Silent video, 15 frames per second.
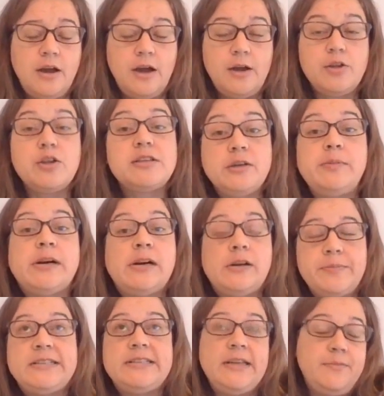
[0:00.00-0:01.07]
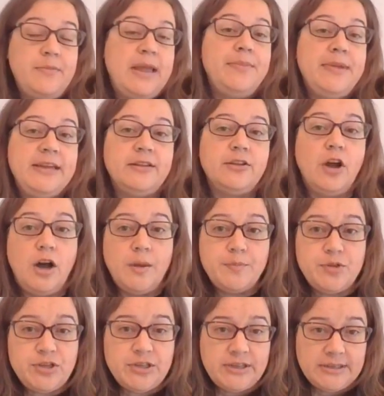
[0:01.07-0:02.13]
CLBC may be an
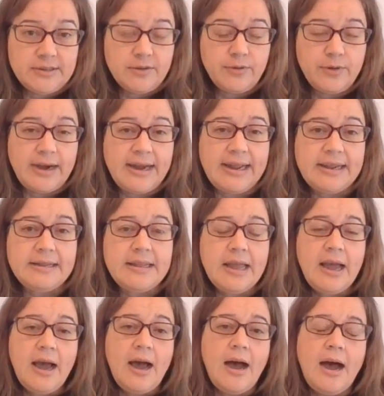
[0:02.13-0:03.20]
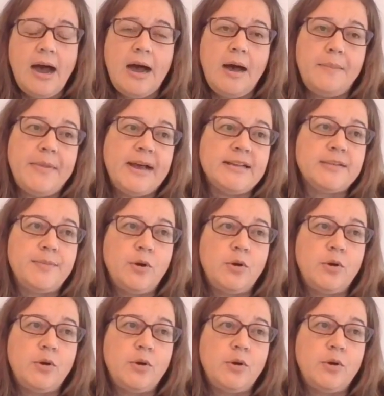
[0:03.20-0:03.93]
option, right? As